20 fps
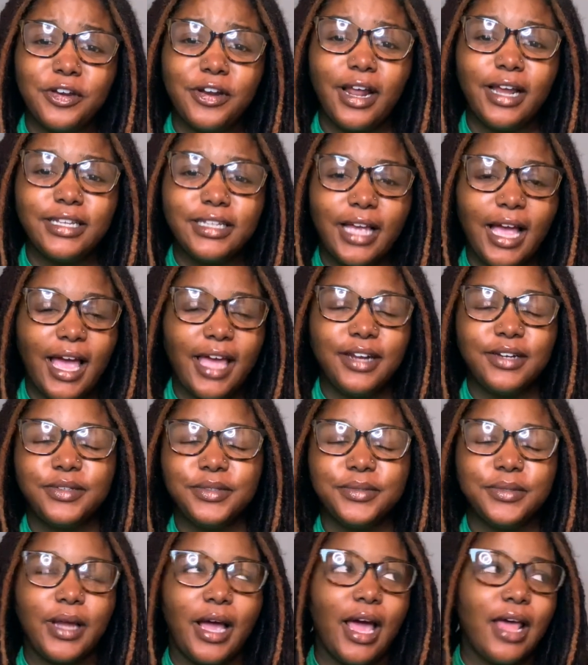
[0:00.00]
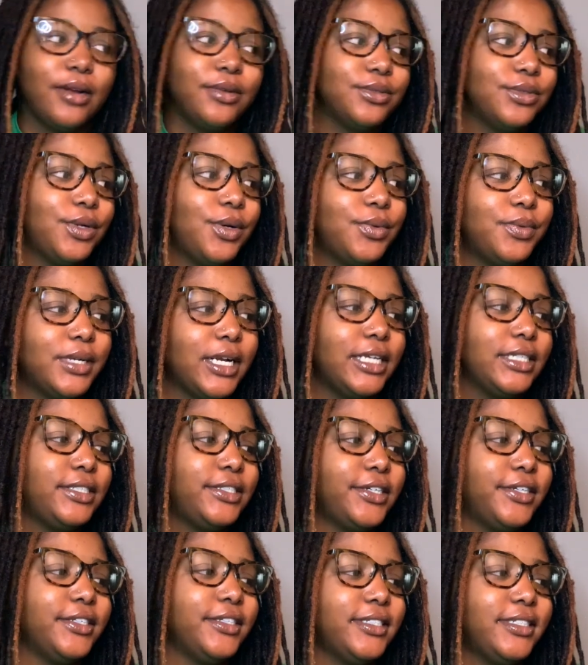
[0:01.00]
I don't know what I
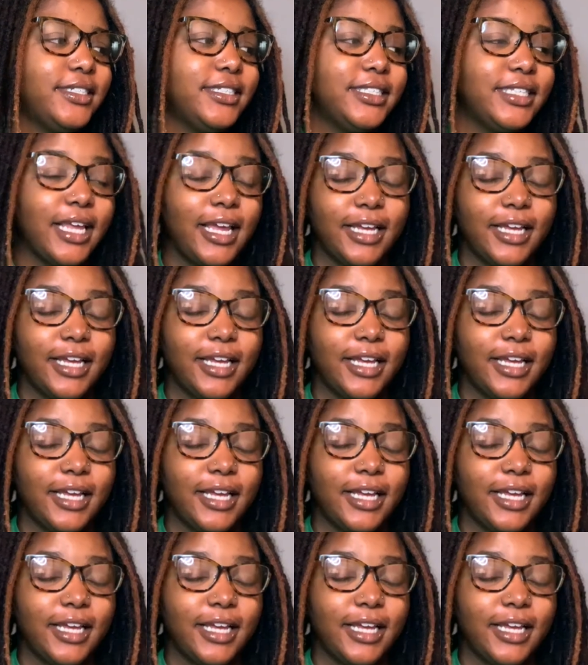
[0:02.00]
started to say.